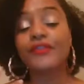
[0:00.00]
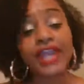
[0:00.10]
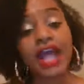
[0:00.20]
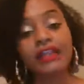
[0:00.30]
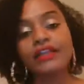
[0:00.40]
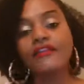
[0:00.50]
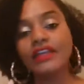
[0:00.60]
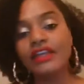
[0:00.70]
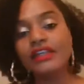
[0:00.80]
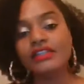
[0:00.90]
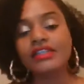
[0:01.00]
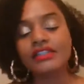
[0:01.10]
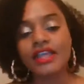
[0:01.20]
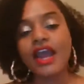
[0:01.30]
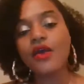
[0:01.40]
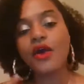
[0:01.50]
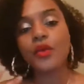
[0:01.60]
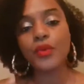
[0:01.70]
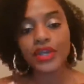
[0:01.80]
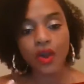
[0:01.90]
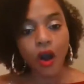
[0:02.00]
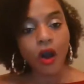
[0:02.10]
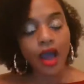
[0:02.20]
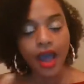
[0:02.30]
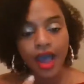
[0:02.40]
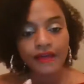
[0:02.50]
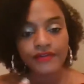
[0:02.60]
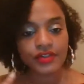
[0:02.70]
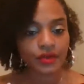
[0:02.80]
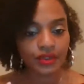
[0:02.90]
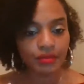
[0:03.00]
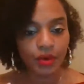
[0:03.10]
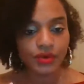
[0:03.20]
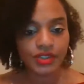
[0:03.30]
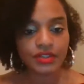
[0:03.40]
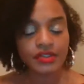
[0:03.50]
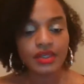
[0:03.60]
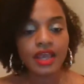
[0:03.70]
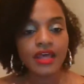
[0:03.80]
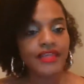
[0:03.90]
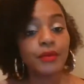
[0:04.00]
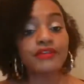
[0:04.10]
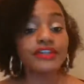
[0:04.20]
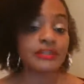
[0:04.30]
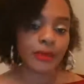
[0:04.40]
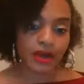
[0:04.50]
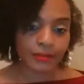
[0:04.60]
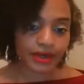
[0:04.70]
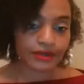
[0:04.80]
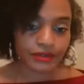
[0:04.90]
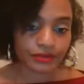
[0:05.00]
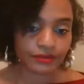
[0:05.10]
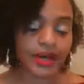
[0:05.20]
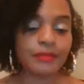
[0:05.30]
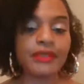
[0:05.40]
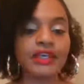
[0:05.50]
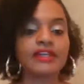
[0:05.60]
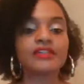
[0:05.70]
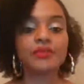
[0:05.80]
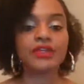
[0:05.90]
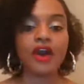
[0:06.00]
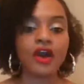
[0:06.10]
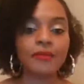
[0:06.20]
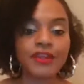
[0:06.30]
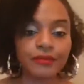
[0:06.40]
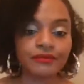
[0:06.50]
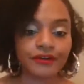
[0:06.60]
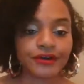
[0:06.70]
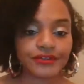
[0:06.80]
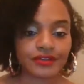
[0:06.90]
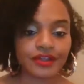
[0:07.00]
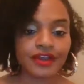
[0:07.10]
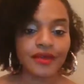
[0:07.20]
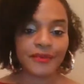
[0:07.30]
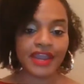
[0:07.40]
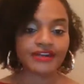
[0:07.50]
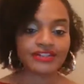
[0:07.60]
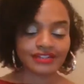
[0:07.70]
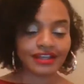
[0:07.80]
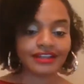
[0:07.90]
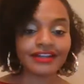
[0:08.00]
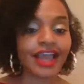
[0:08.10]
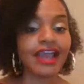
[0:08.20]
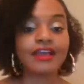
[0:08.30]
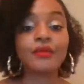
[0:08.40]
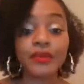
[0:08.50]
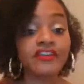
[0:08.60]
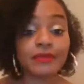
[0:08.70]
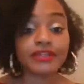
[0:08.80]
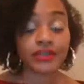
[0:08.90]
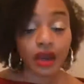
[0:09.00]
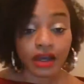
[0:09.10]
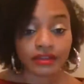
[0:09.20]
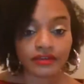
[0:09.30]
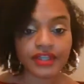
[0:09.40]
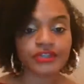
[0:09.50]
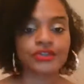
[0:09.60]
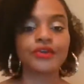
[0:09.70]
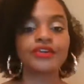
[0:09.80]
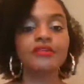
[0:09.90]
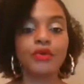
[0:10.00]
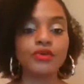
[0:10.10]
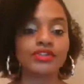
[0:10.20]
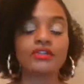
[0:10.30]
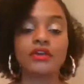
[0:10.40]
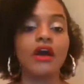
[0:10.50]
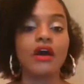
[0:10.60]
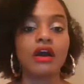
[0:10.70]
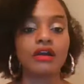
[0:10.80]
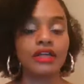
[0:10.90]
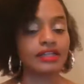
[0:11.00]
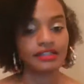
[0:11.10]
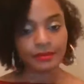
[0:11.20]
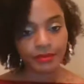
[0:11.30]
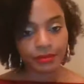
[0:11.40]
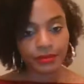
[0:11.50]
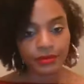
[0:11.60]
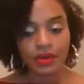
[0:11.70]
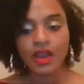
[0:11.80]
reality of it is that we all have certain emotions that we respond better to, right? Because we are people first, parents second, and we've been taught that certain emotions are acceptable.